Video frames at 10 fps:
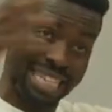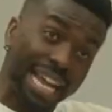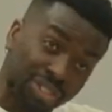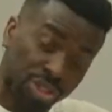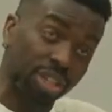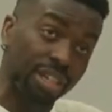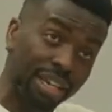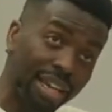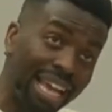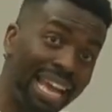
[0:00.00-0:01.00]
texture
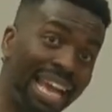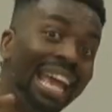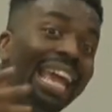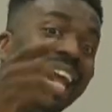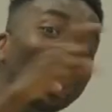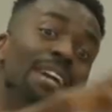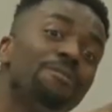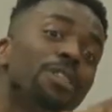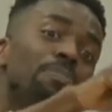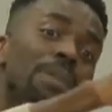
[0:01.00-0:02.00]

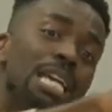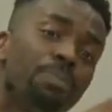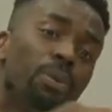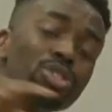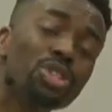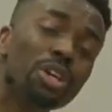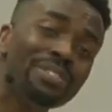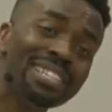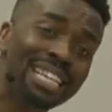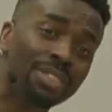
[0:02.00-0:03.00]
if the people
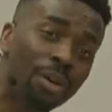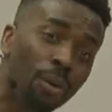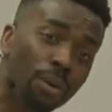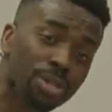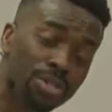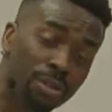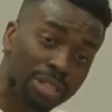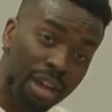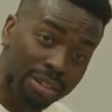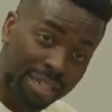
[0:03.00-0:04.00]
servicing the altars of
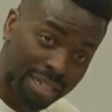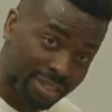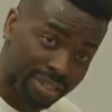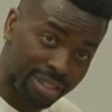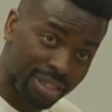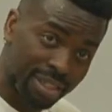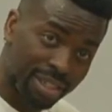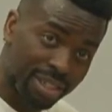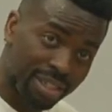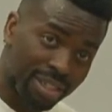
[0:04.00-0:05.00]
darkness
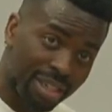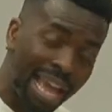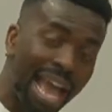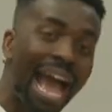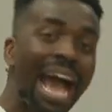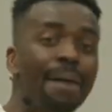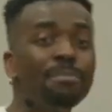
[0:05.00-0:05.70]
are